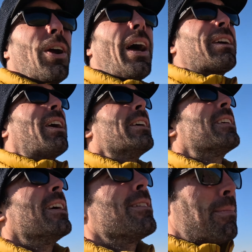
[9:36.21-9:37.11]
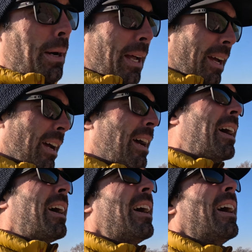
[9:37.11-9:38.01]
drag racing, but
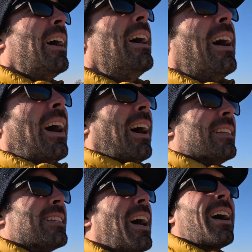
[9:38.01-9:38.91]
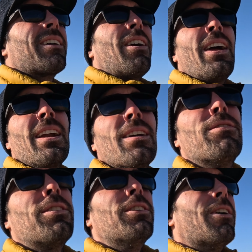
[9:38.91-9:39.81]
it's not great
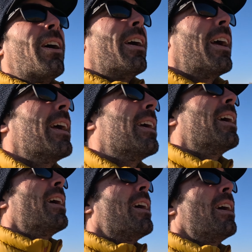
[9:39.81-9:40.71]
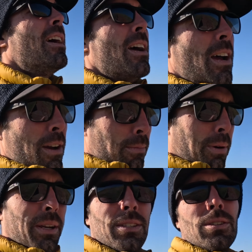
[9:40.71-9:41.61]
if you are a
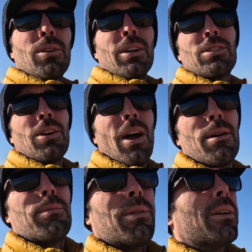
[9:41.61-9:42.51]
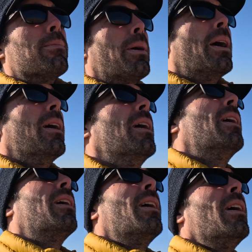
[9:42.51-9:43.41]
prehistoric tribe worried about
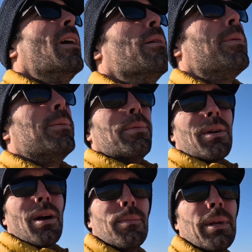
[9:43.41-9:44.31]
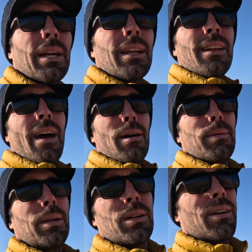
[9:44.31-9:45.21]
people coming in and
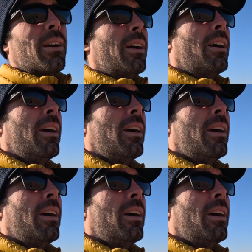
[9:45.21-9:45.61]
nabbing your